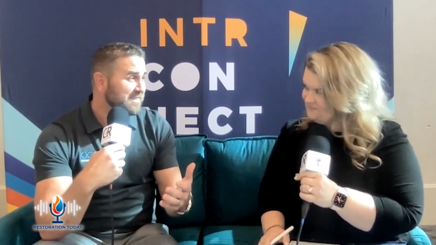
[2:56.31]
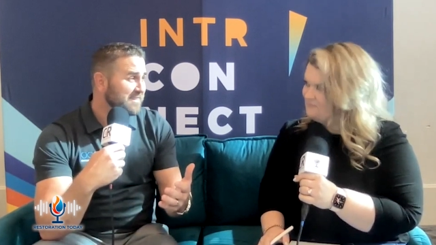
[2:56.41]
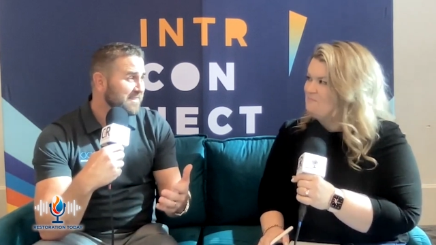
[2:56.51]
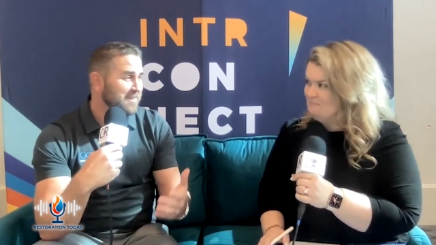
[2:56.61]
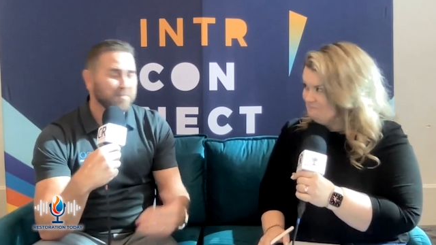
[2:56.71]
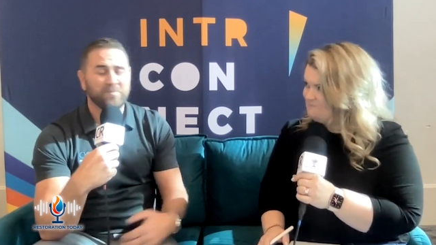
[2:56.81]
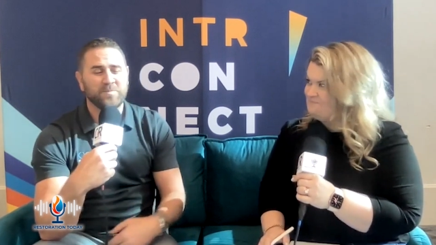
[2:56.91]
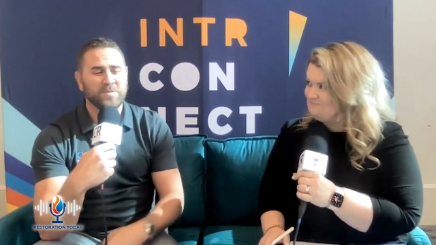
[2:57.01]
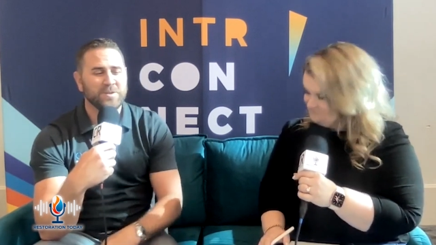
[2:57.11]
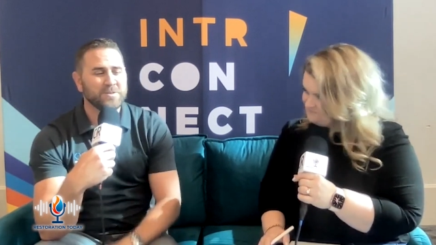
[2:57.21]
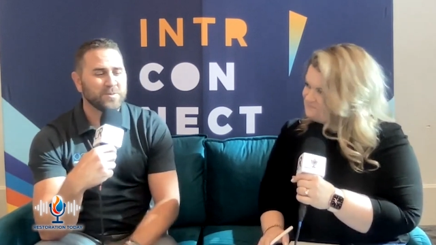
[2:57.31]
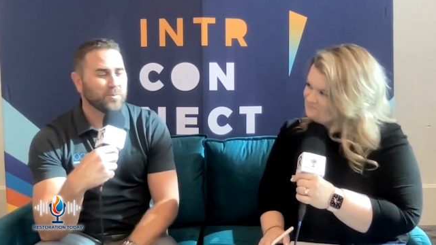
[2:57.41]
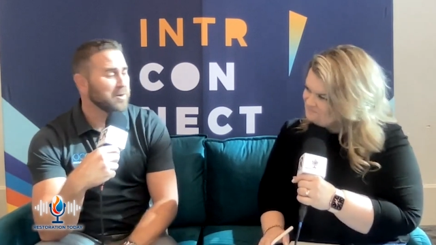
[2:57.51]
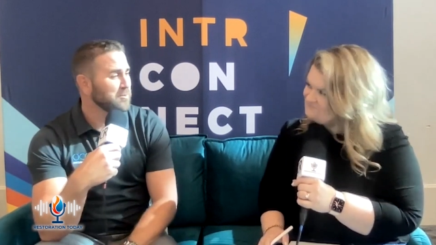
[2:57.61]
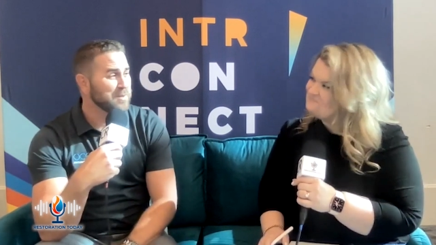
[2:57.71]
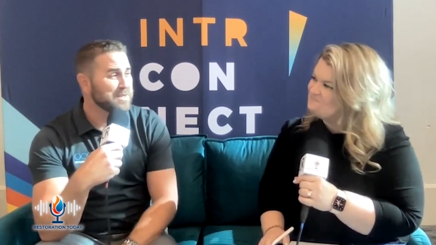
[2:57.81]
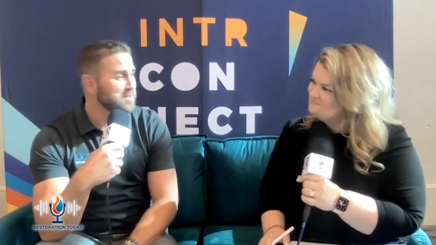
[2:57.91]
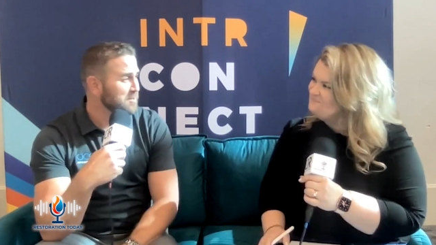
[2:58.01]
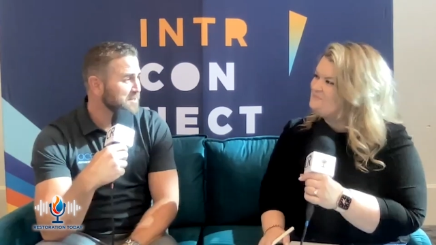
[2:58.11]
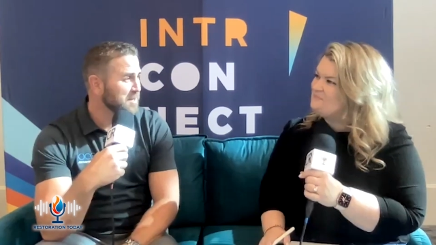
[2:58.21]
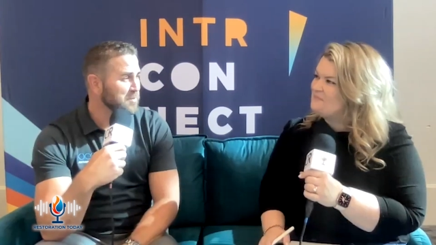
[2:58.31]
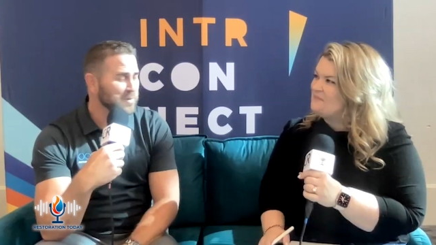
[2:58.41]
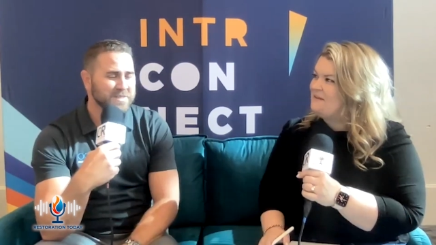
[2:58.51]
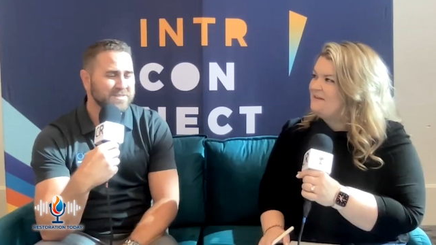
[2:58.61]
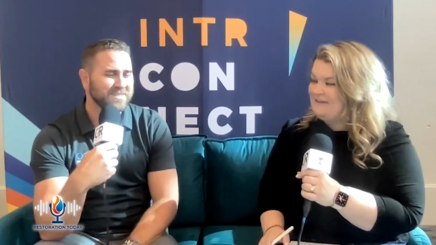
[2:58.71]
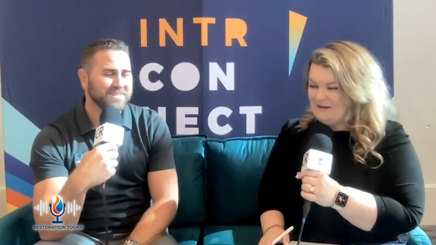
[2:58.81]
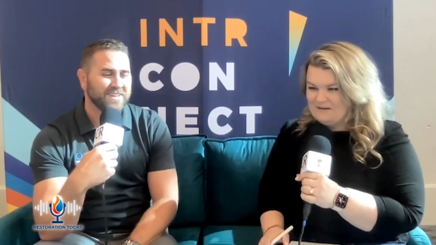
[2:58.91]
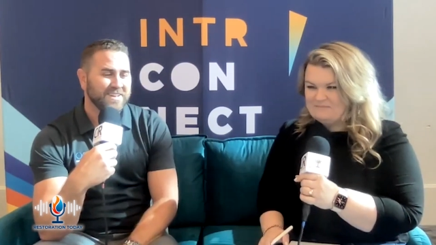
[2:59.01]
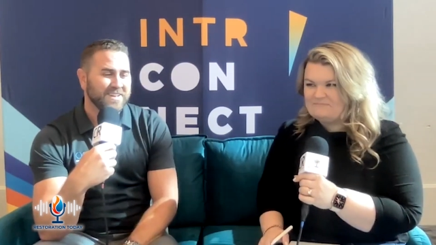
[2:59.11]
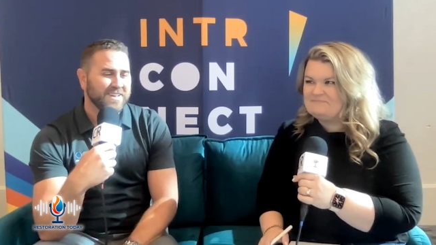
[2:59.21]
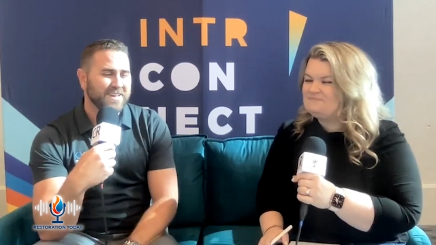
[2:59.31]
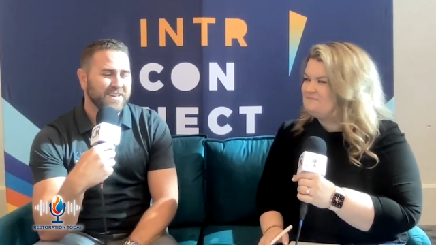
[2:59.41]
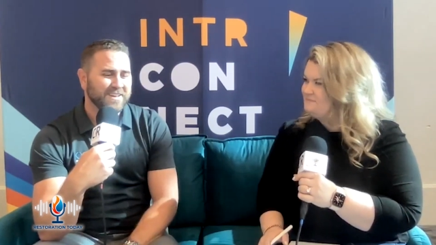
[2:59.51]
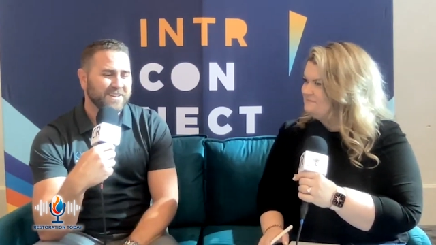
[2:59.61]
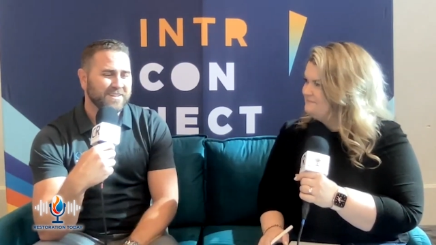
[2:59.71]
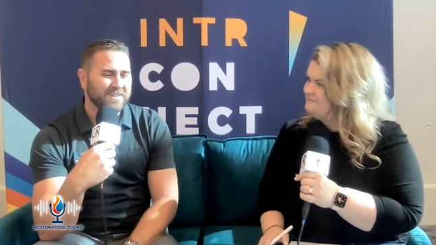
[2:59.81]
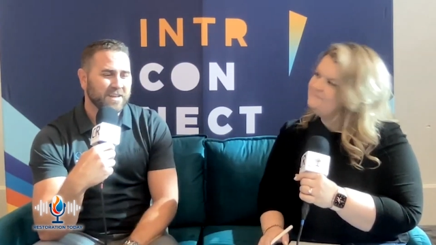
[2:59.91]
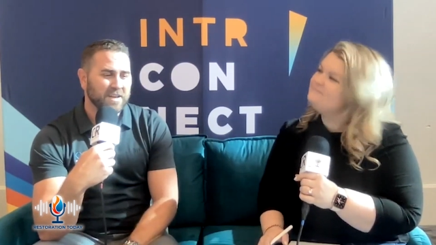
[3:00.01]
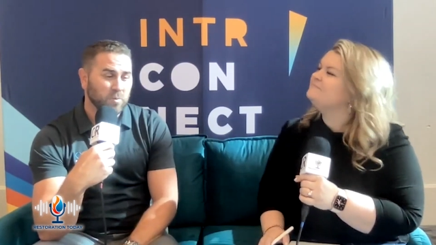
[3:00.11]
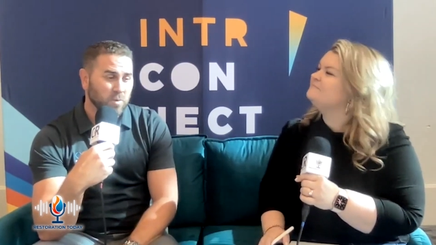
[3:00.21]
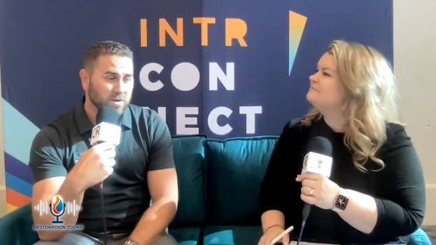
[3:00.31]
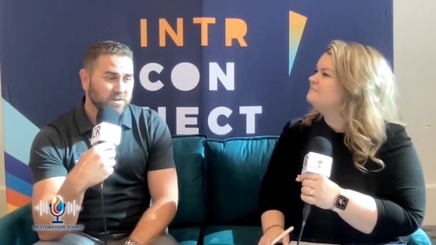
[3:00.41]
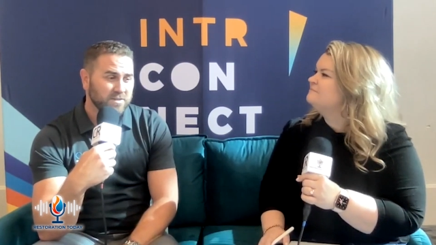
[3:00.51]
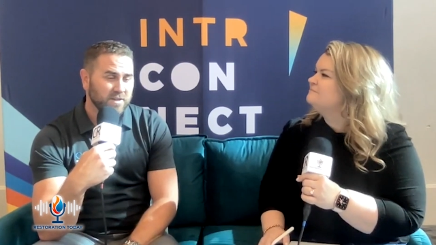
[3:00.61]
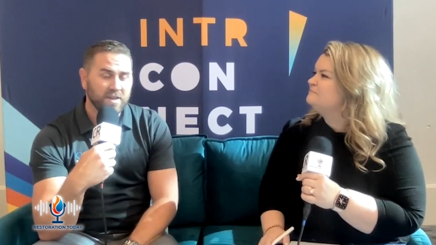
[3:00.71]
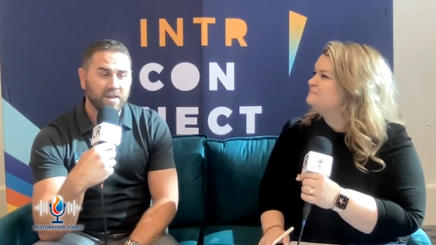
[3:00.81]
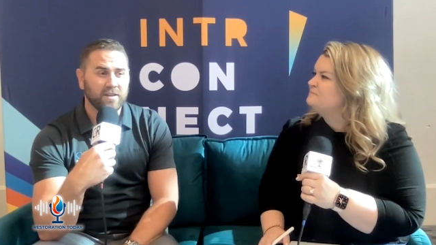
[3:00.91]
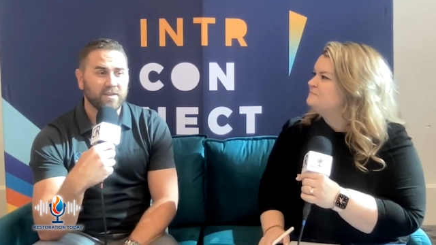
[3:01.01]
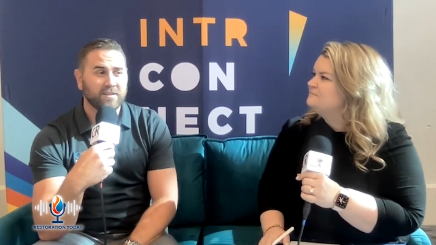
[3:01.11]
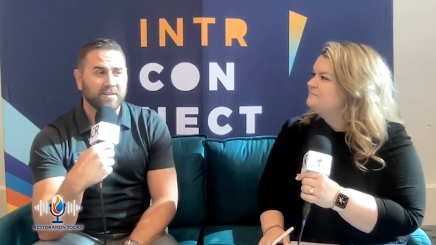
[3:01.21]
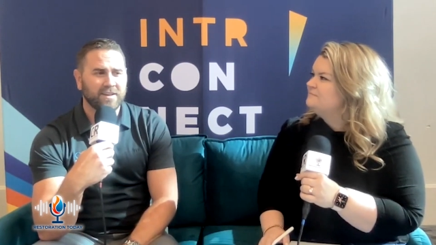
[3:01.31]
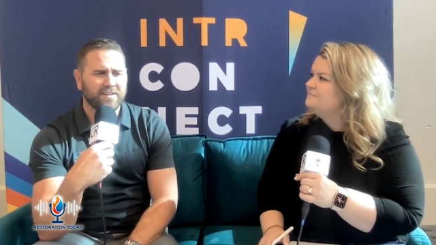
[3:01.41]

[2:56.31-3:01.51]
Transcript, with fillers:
Speaker 1: Mm-hmm. I'm used to working with insurance companies, and yep. and and it worked. And I